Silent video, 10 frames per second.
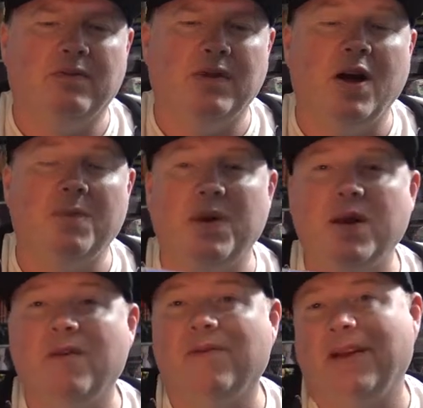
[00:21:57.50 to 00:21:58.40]

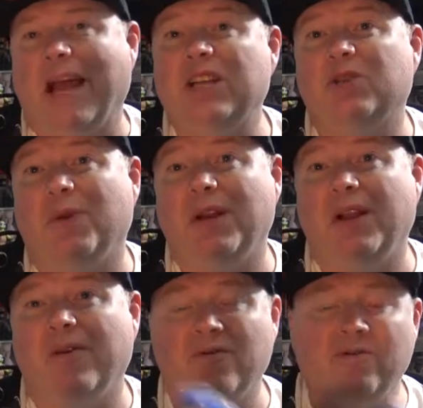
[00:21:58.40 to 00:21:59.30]
IP of H.P.
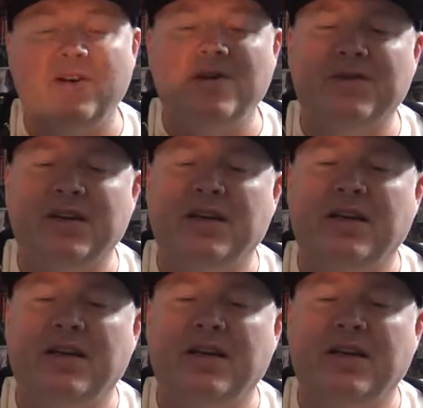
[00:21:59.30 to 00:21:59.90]
Lovecraft.